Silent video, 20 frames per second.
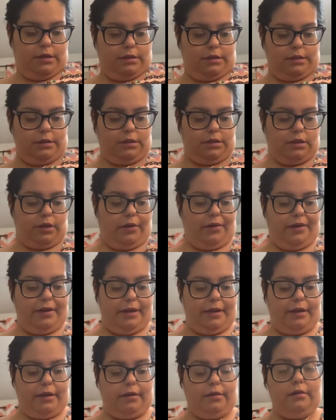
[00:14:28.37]

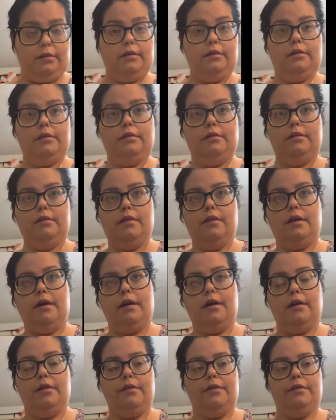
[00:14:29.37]
discarding the
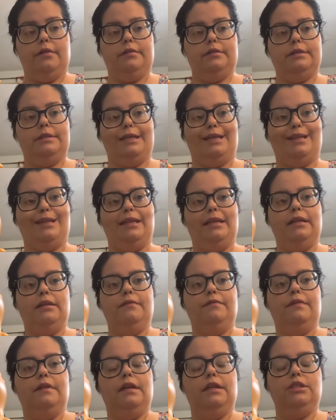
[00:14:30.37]
other saline
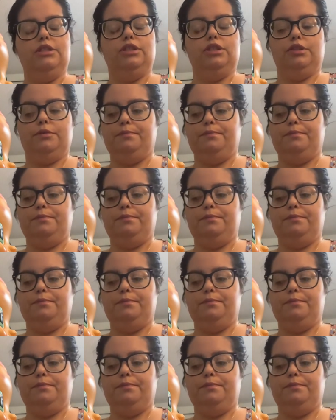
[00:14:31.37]
flush,